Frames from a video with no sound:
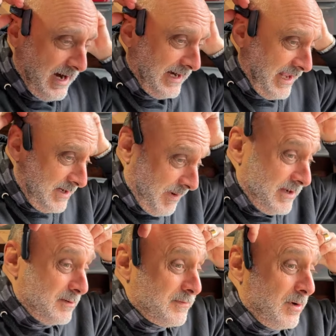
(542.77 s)
I like my
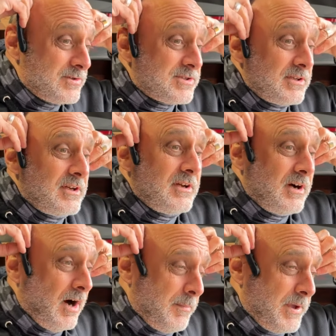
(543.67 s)
earphones
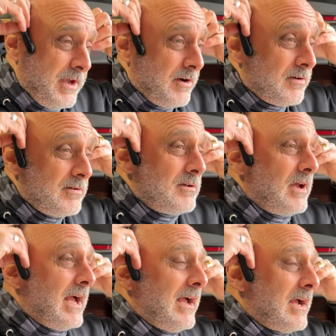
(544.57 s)
up here.
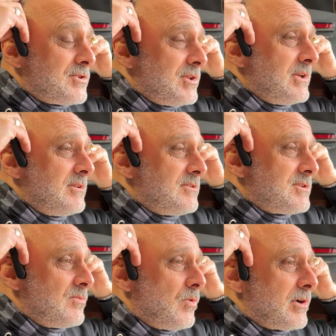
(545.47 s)
Actually, this
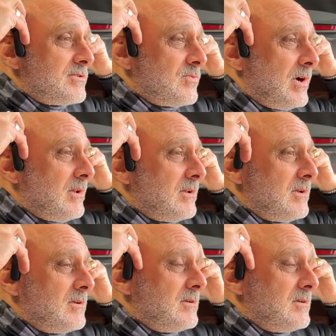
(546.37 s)
can work as well.